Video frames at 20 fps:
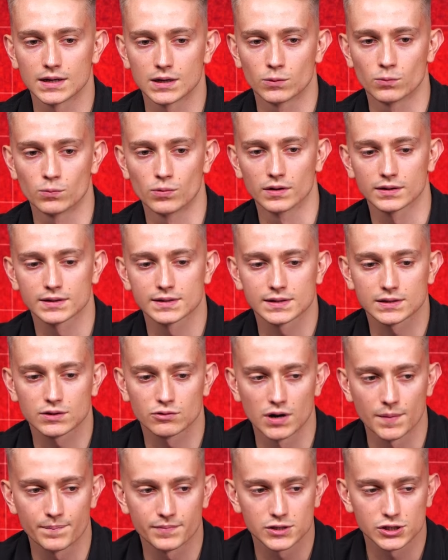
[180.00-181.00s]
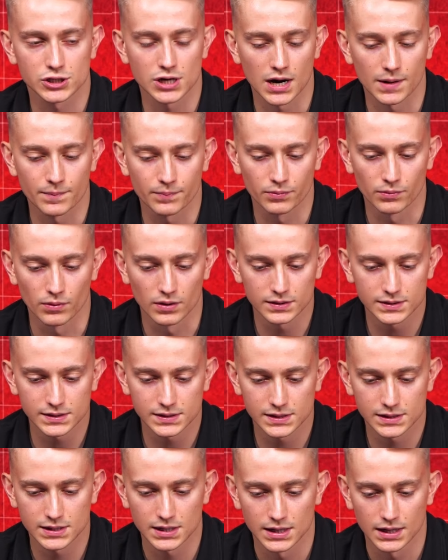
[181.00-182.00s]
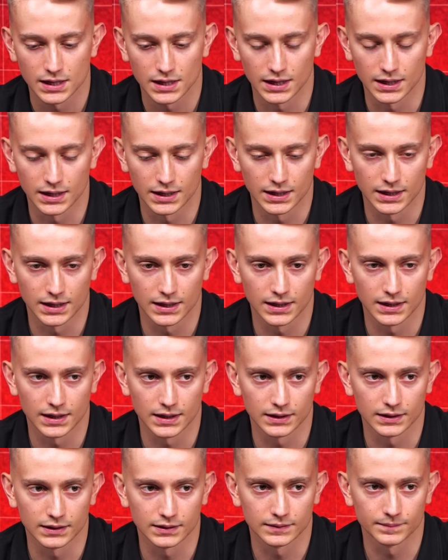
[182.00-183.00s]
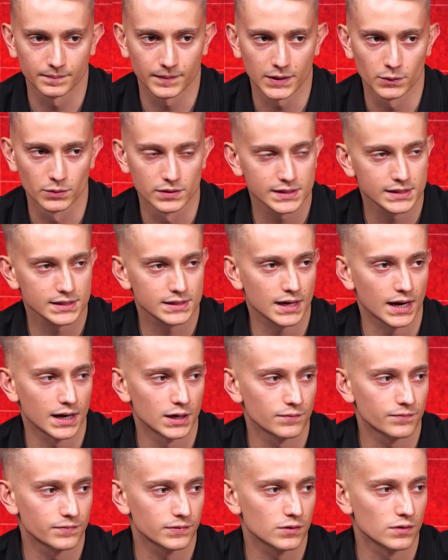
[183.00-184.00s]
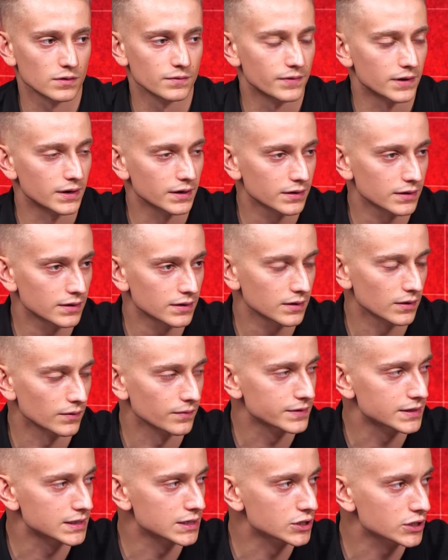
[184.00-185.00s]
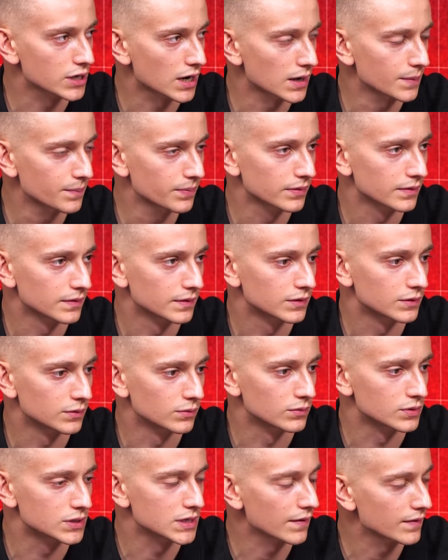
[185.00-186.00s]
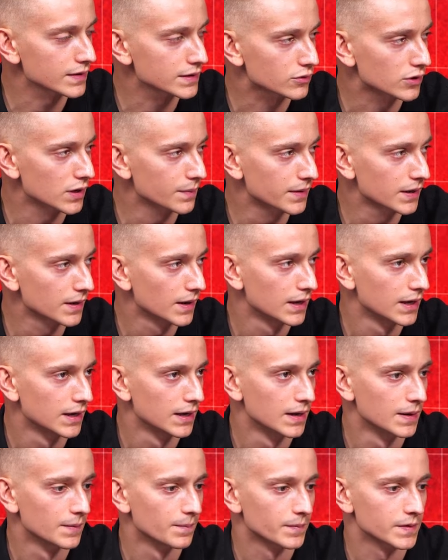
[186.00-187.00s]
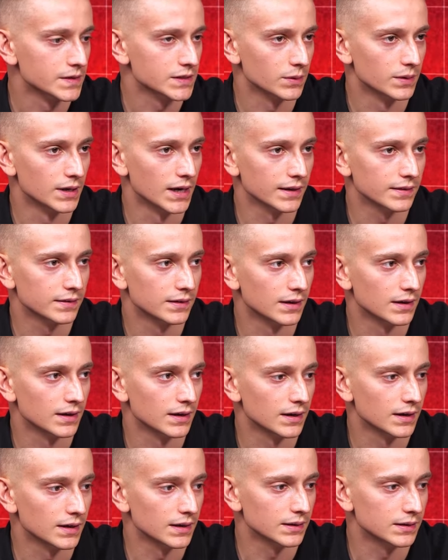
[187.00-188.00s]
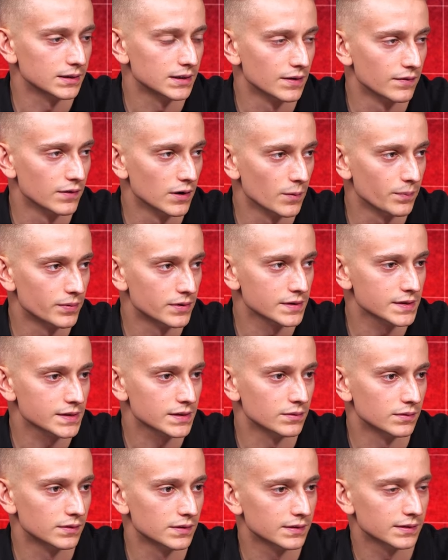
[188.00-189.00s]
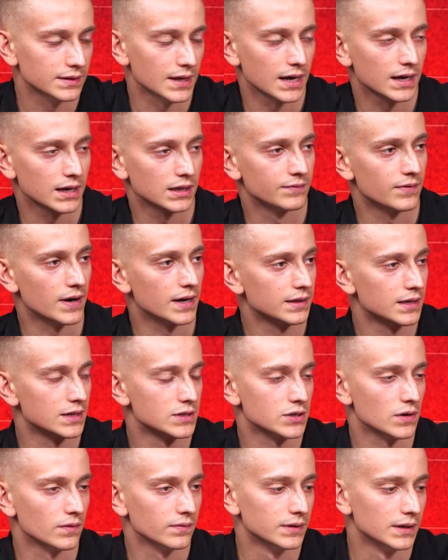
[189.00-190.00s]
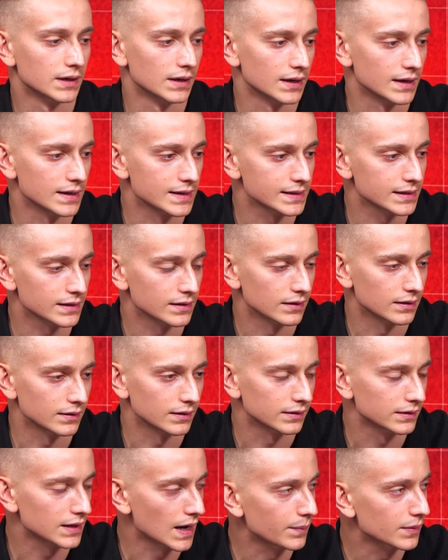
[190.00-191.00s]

what Script Sharp was, it was kind of the converter of C# to JavaScript, so that the developers could take advantage of the typed